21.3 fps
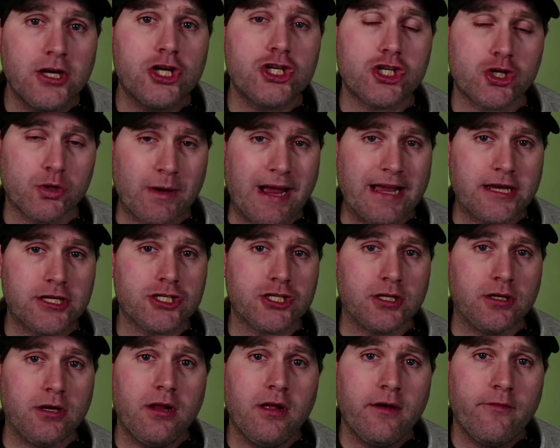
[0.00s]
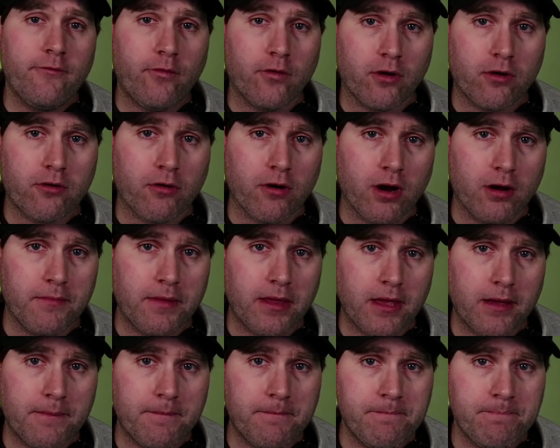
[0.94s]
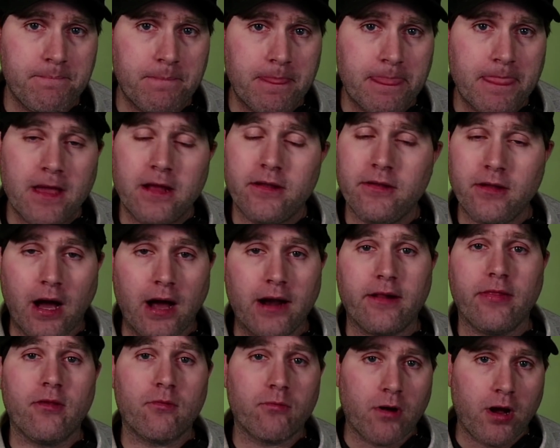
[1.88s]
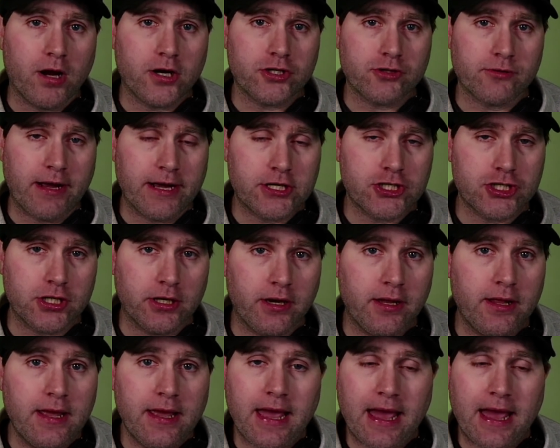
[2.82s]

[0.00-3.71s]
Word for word: direction for Chromium not in the wrong direction.